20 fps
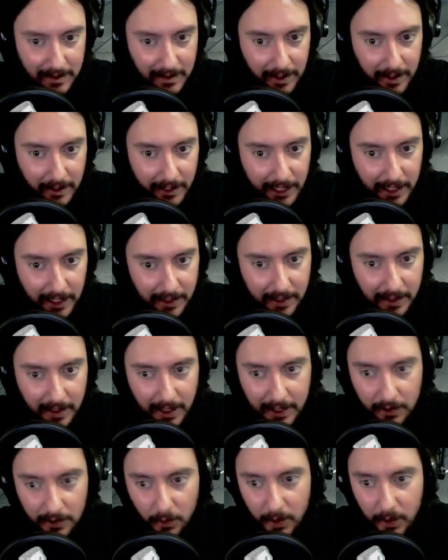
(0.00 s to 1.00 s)
All right,
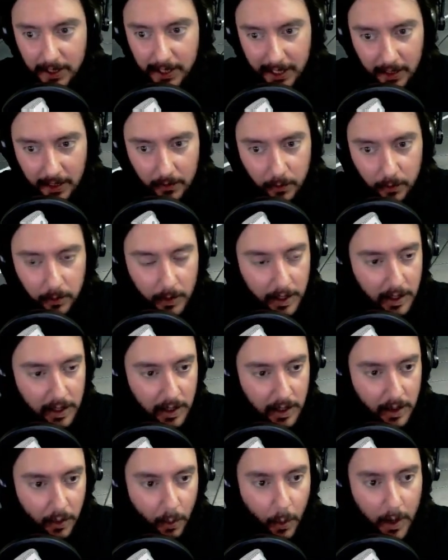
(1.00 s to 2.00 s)
I don't want like a
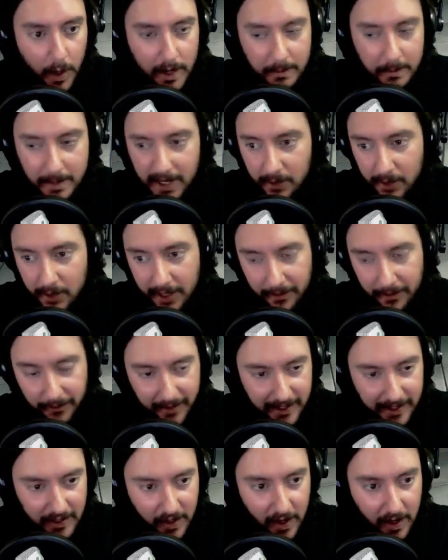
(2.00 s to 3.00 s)
one bitrate
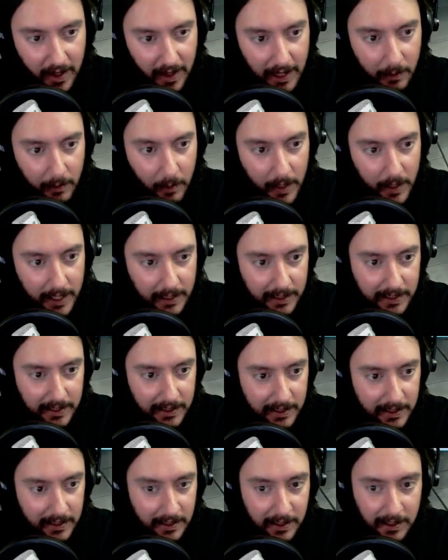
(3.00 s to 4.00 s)
fits all. I want
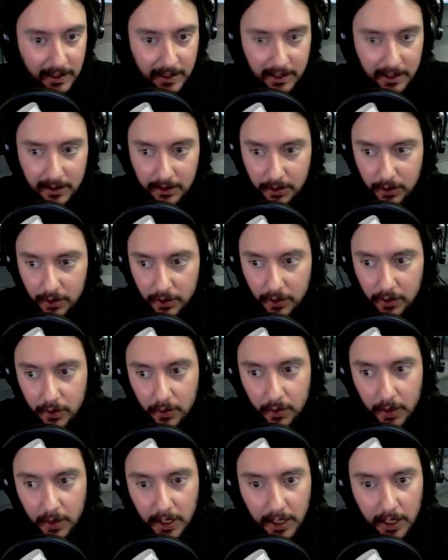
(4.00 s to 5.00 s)

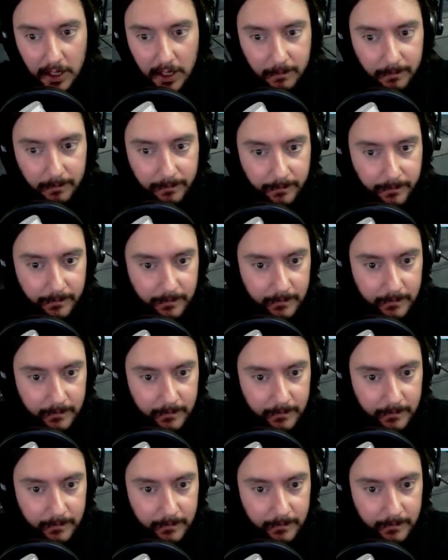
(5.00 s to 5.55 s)
to